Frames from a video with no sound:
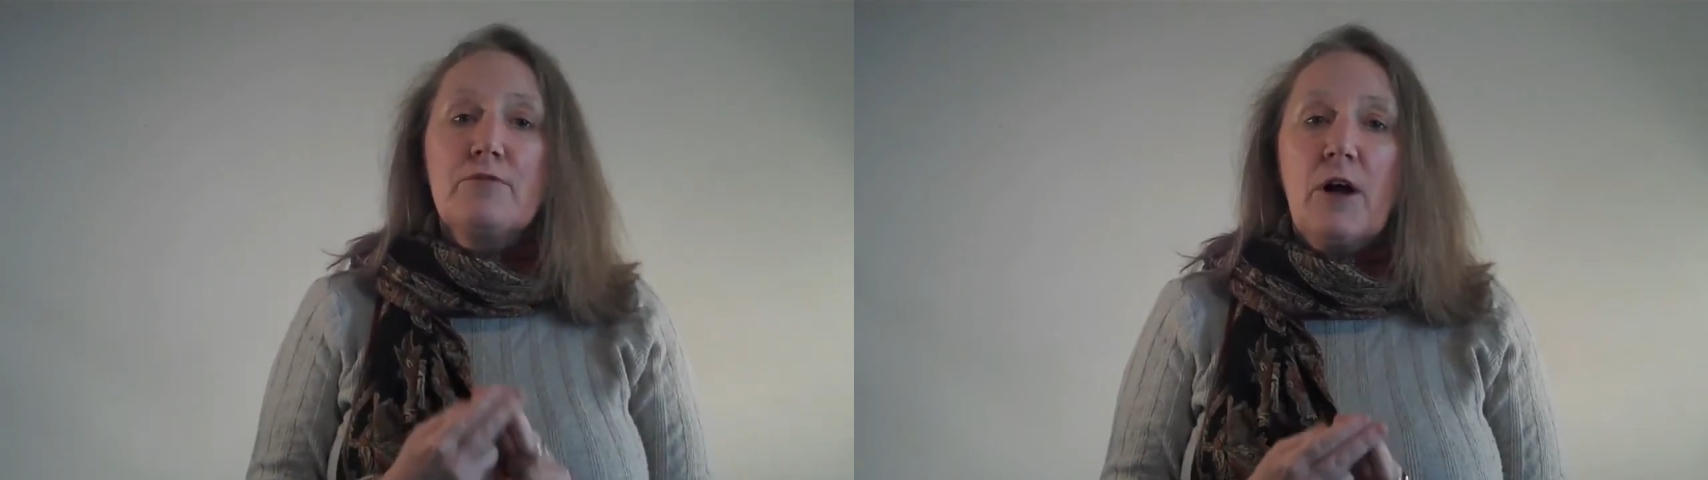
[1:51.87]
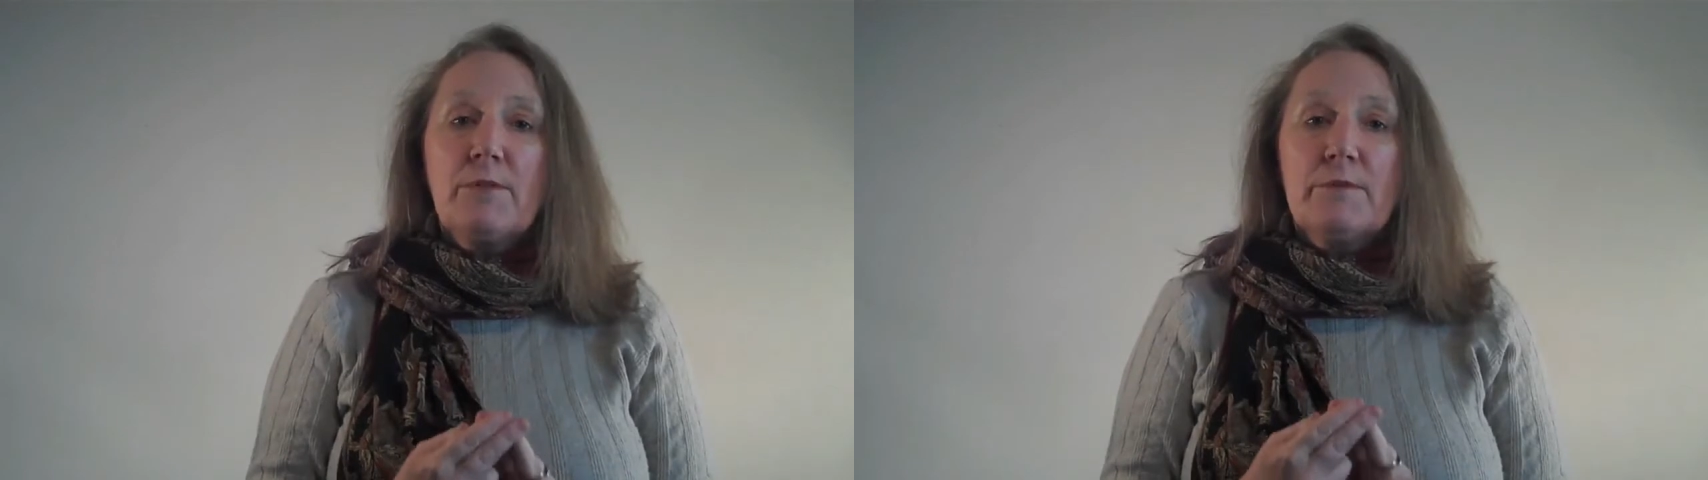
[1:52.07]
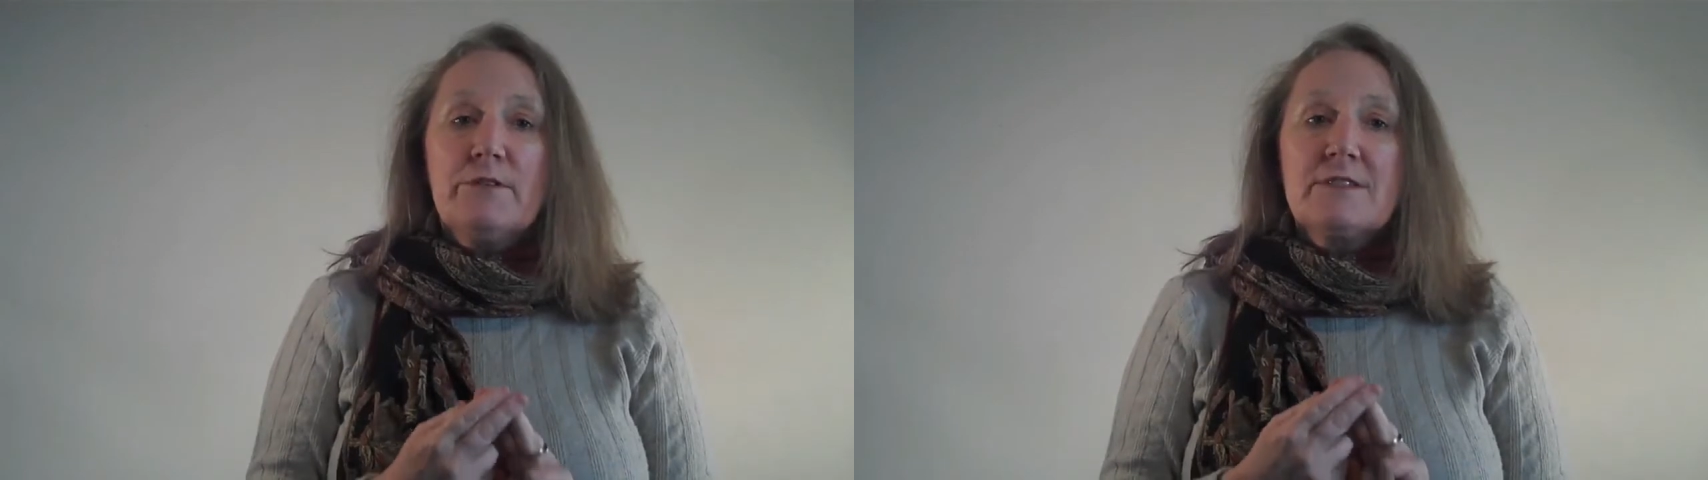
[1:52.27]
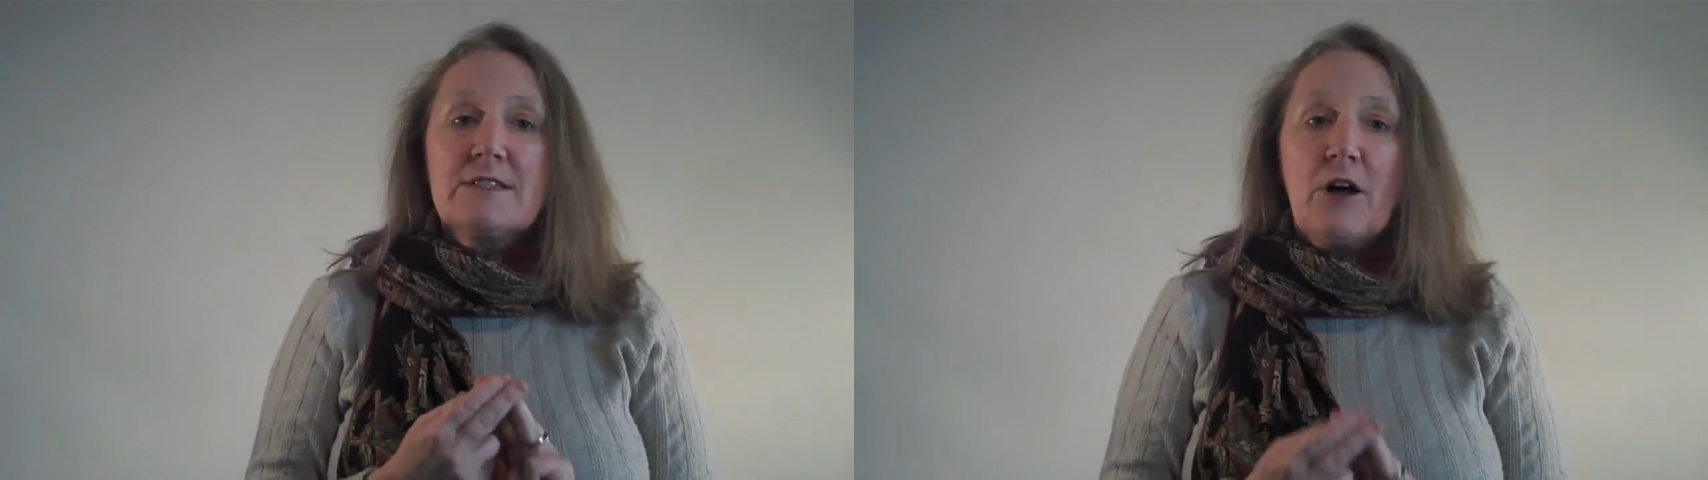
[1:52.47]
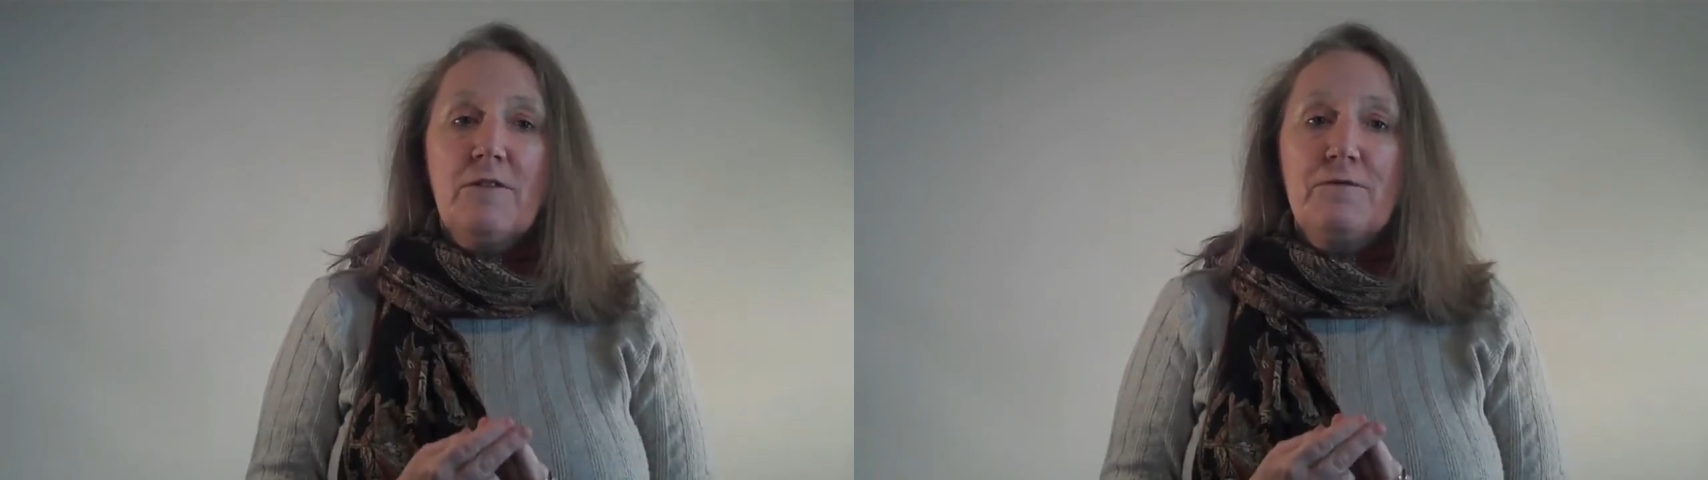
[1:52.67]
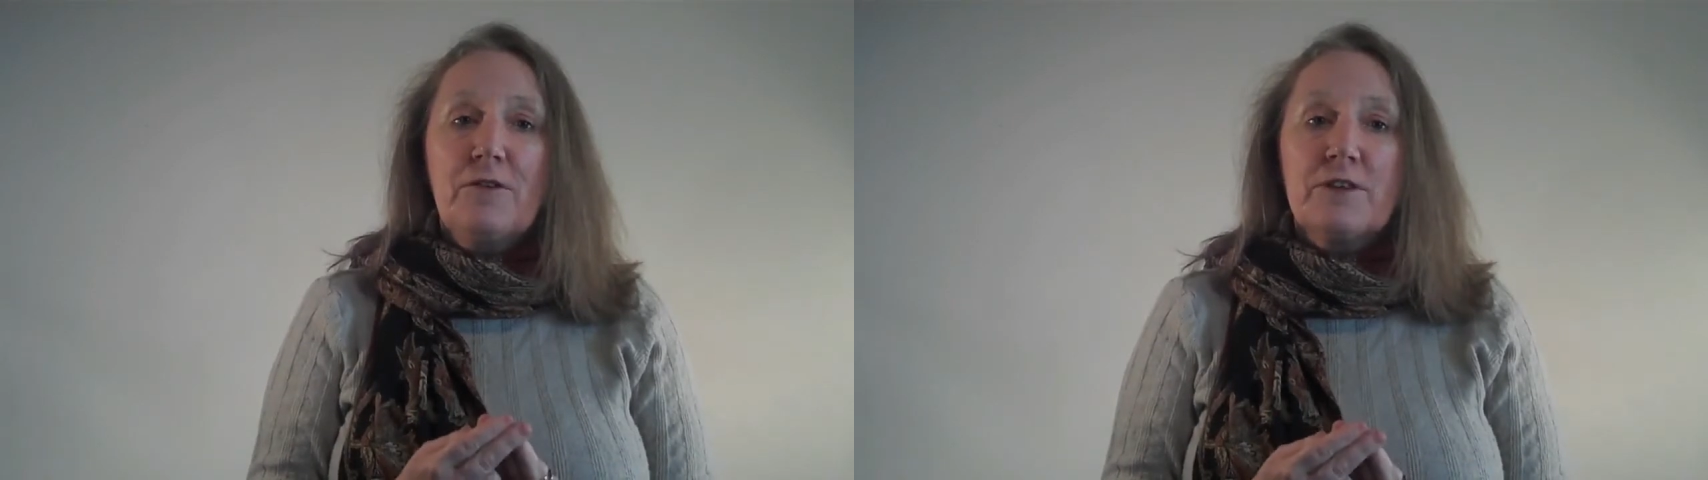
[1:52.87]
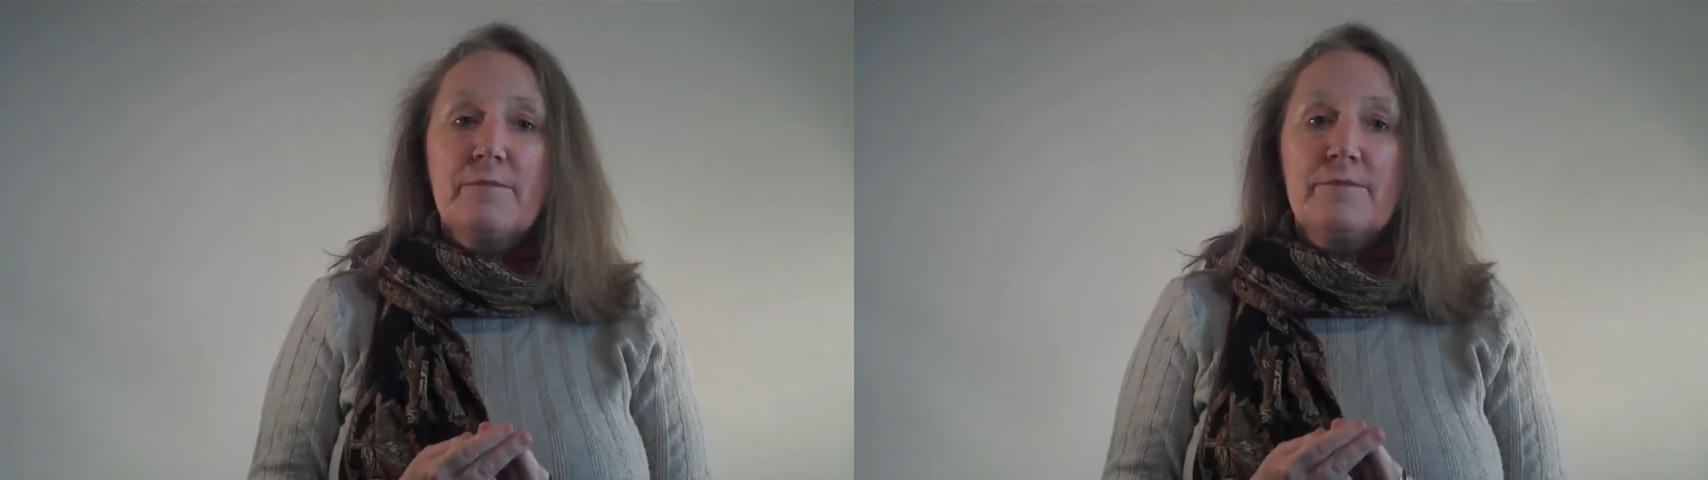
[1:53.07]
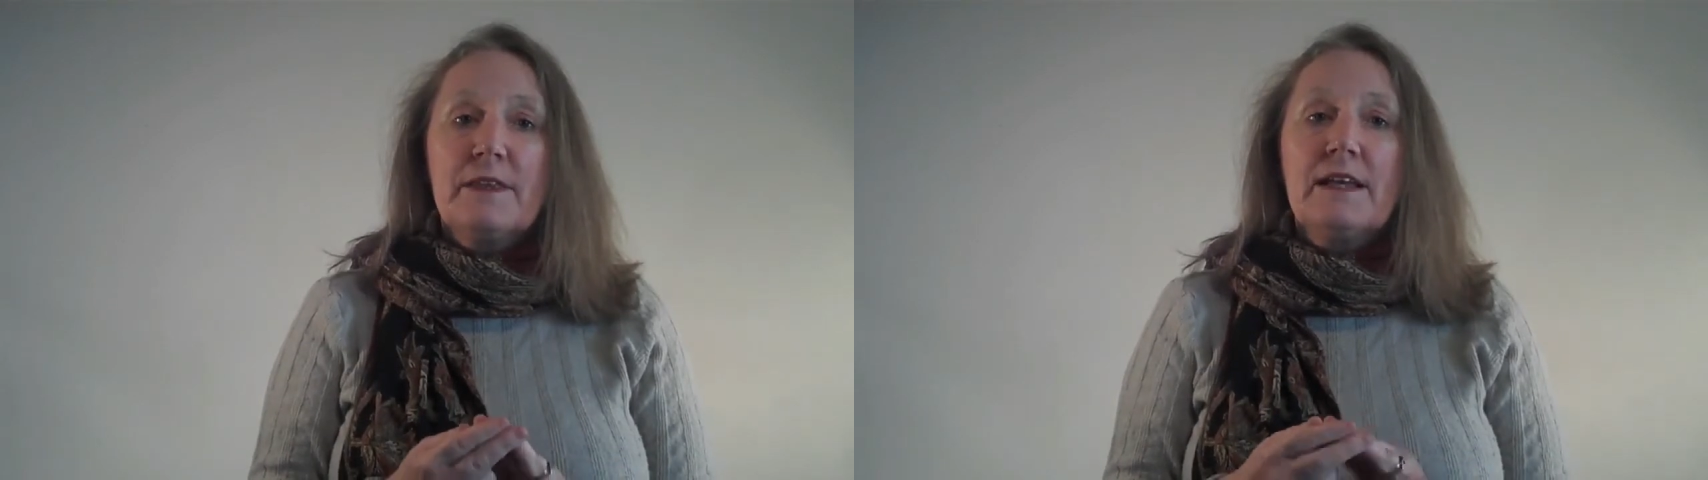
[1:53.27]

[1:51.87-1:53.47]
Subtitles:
problem you solve for them.